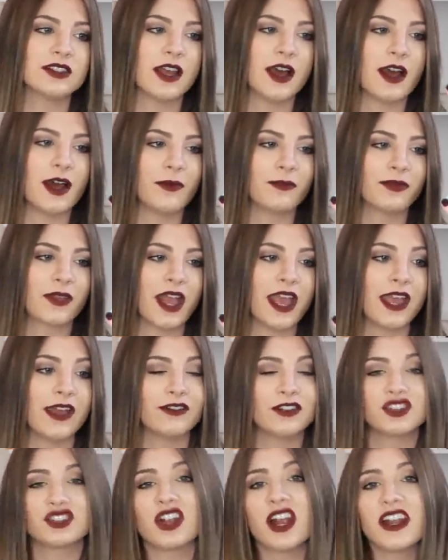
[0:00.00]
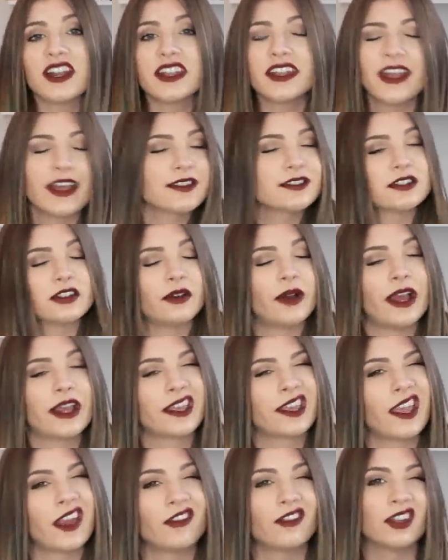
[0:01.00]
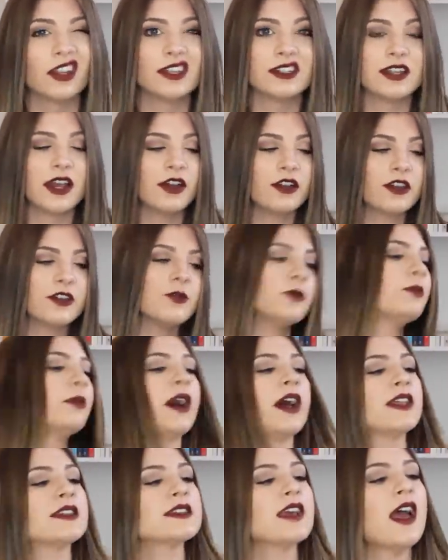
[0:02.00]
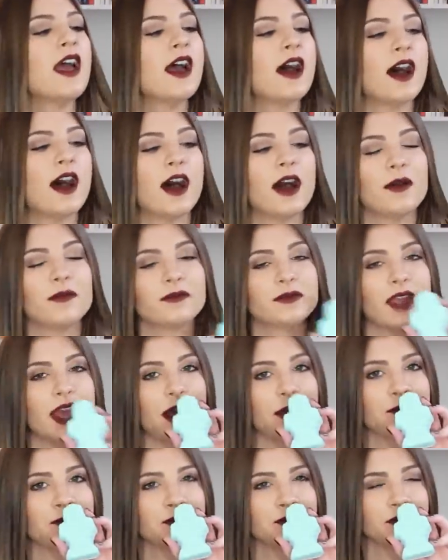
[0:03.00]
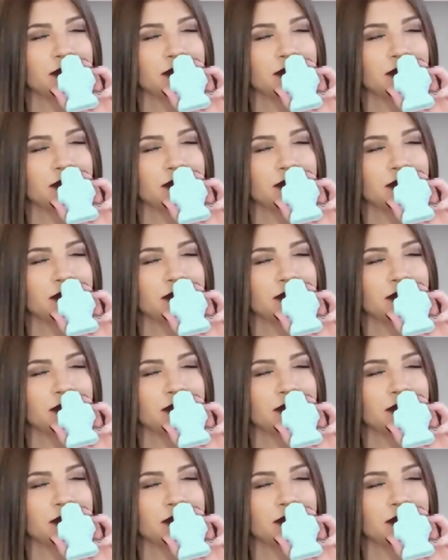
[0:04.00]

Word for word: Um, I haven't tried it yet, so I can't really tell you, but um, yeah.